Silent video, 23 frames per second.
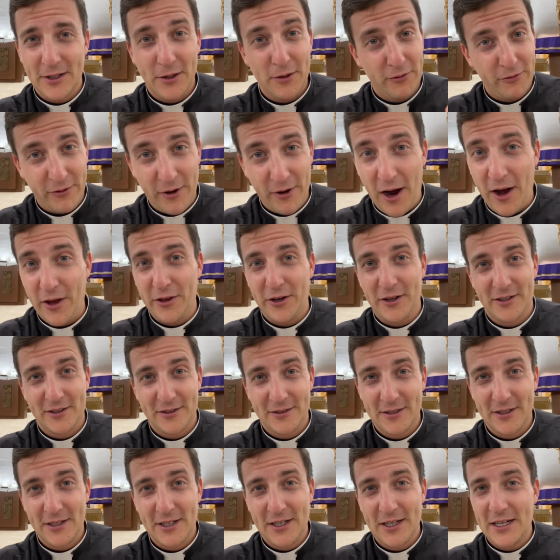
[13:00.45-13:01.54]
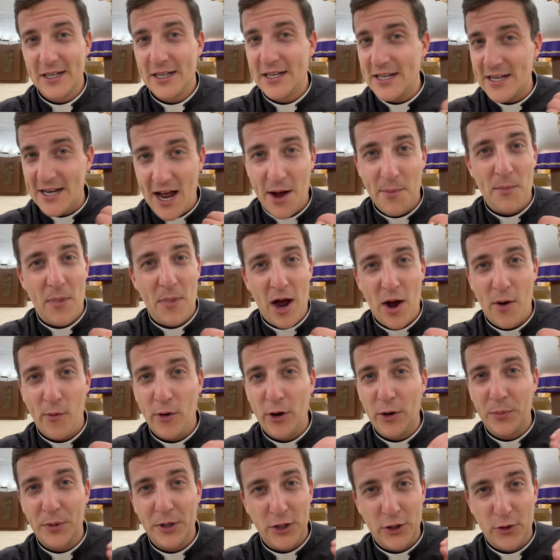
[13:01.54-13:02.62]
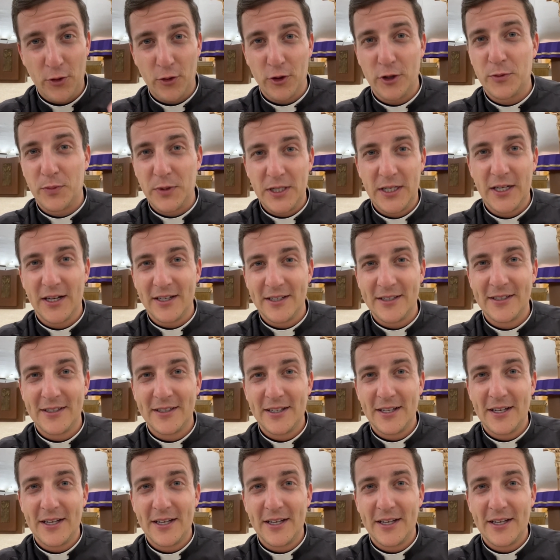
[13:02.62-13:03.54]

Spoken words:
Father, not my will, but yours be done.